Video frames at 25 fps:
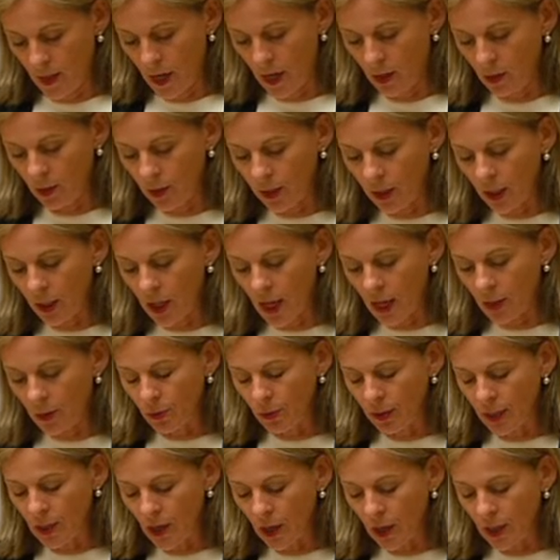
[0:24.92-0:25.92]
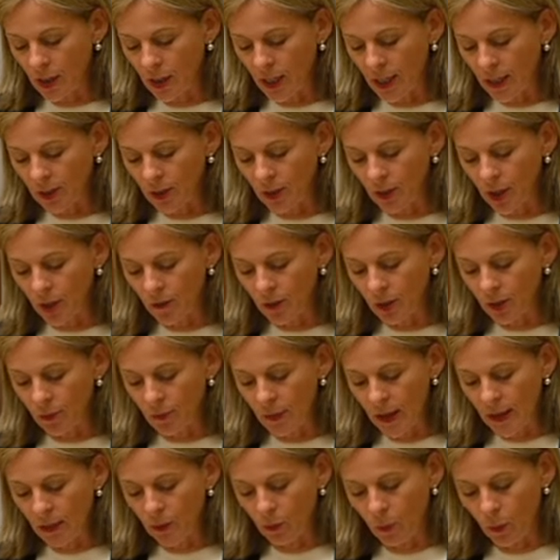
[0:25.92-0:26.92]
I'd also like to acknowledge our
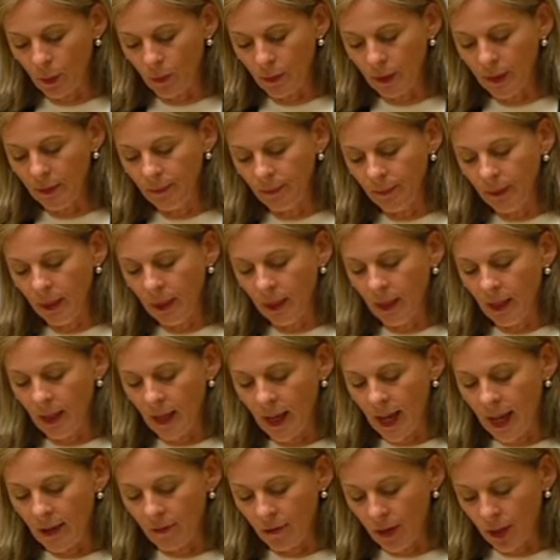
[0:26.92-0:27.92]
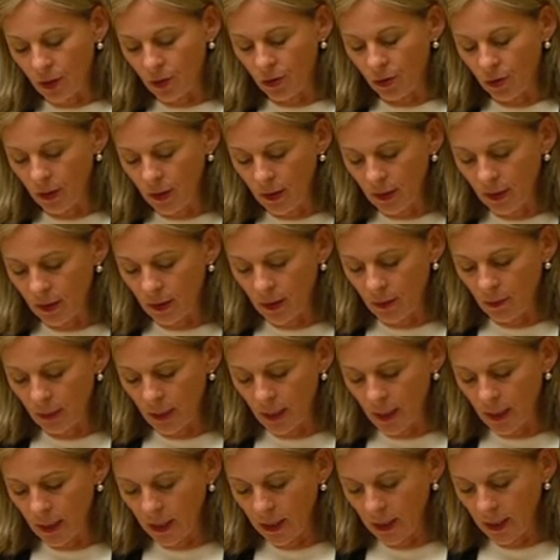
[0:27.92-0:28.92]
servicemen and women our veterans, and
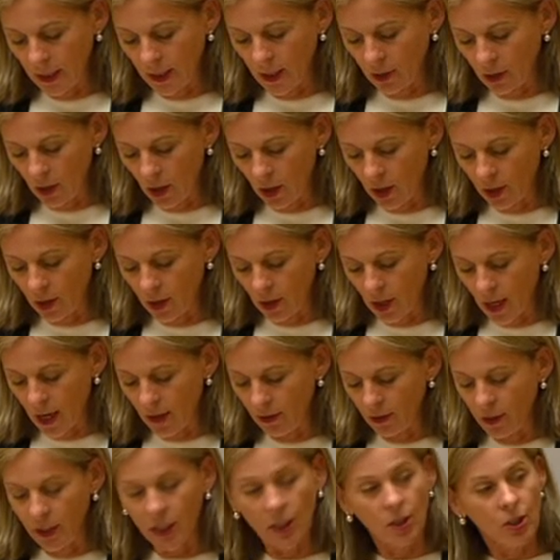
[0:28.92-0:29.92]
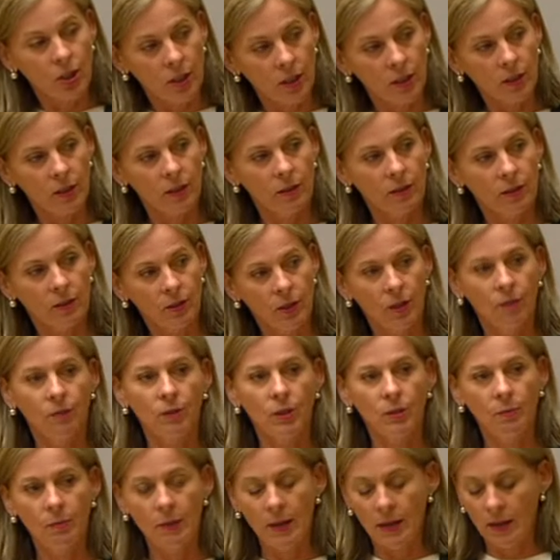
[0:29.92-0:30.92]
particularly acknowledge our Indigenous
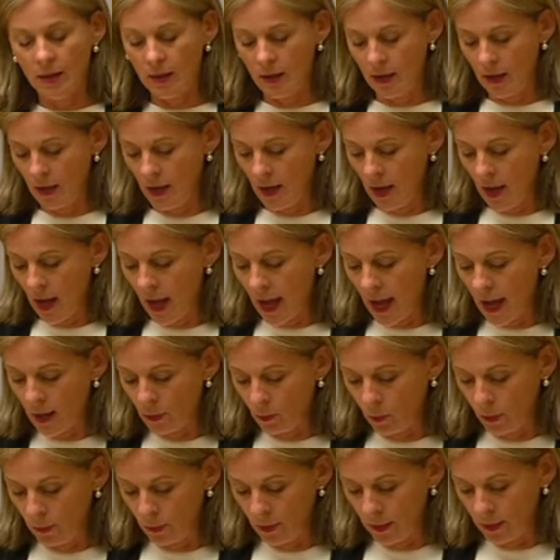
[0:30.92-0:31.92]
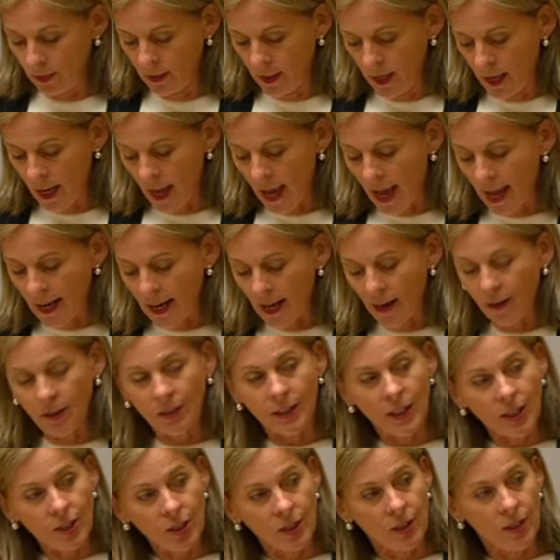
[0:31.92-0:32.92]
servicemen and women and our
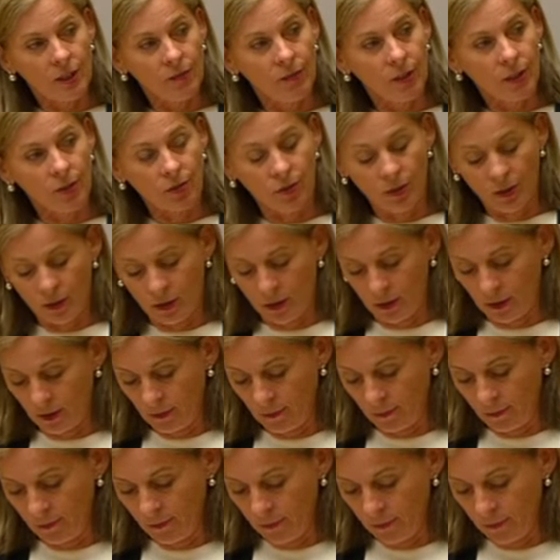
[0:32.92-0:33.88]
Indigenous veterans.